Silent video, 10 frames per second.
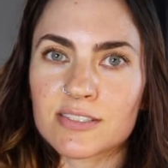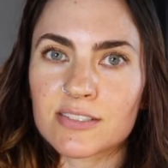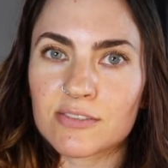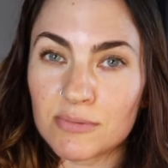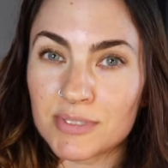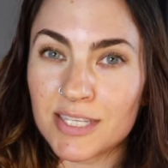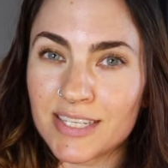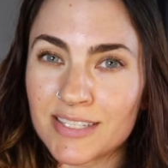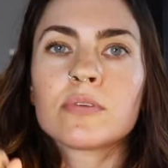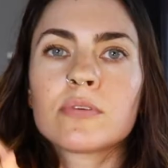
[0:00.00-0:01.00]
You know what I'm
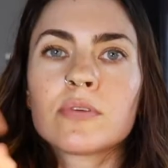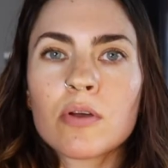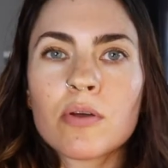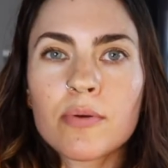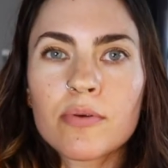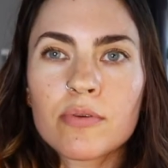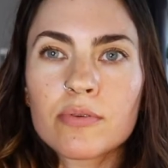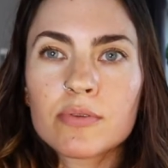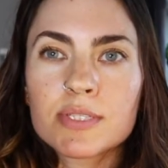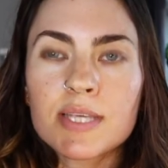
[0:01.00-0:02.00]
saying?
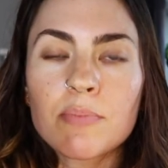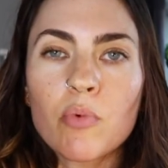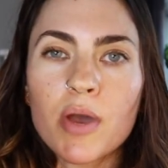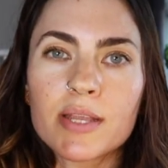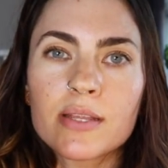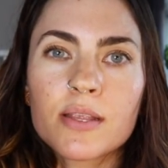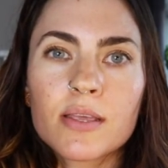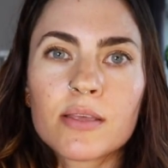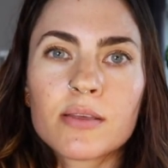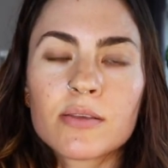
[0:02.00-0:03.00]
Step one,
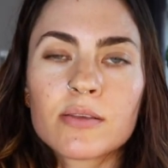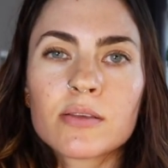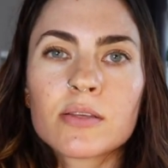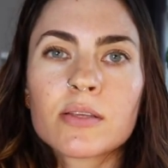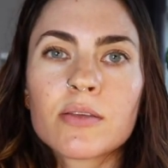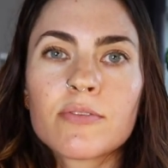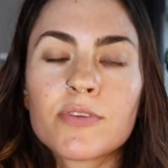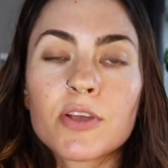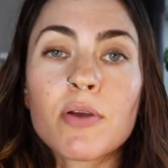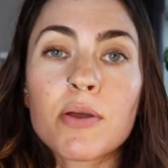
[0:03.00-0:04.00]

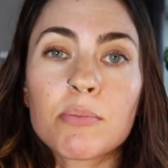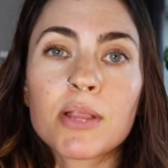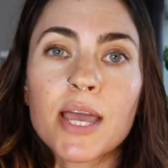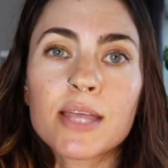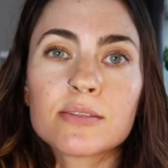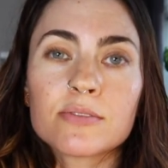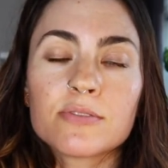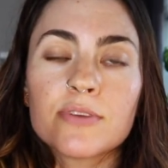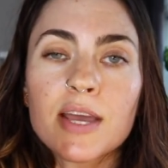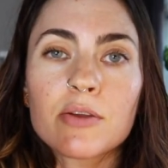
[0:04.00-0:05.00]
figure out a plan.
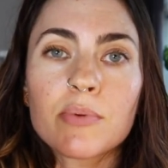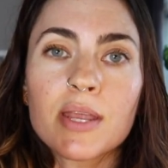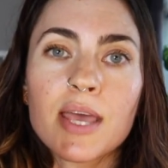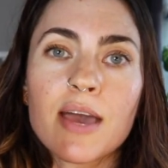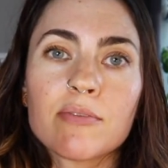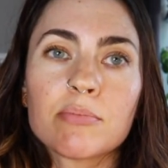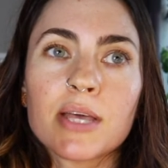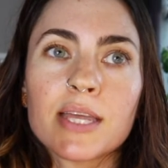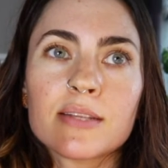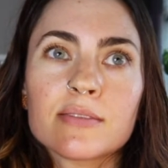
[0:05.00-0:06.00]
Find a way to have a
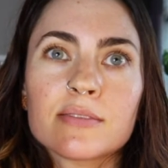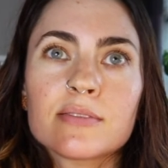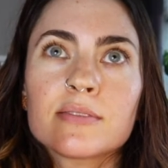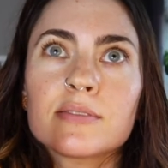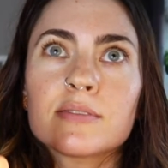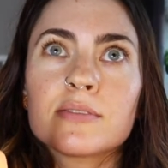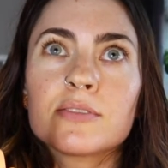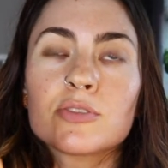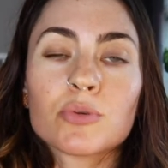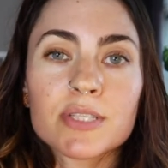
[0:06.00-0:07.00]
plan.
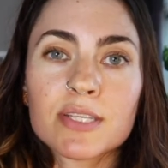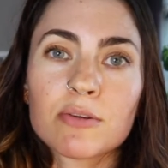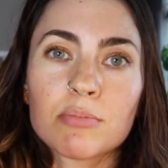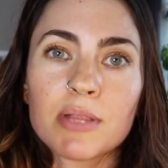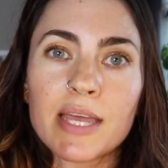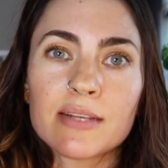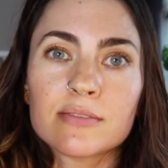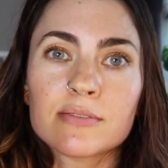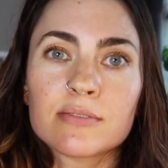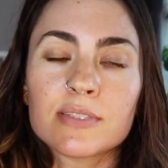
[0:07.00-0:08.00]
Source out a plan.
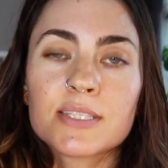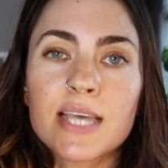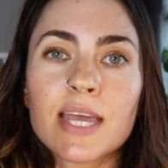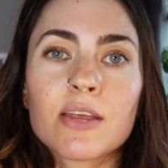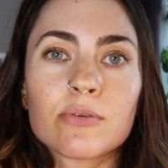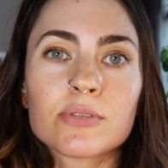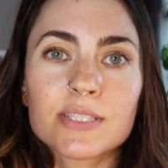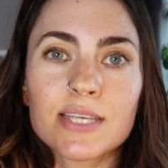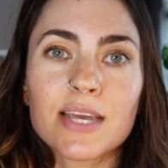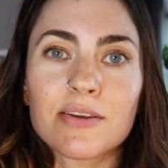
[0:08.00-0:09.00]
Decide
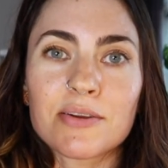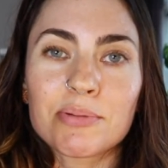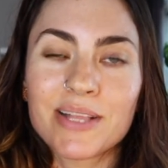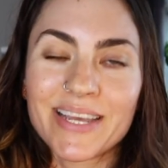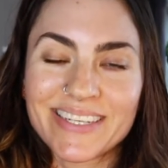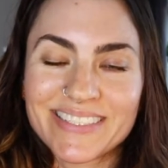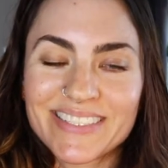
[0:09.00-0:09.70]
on a plan.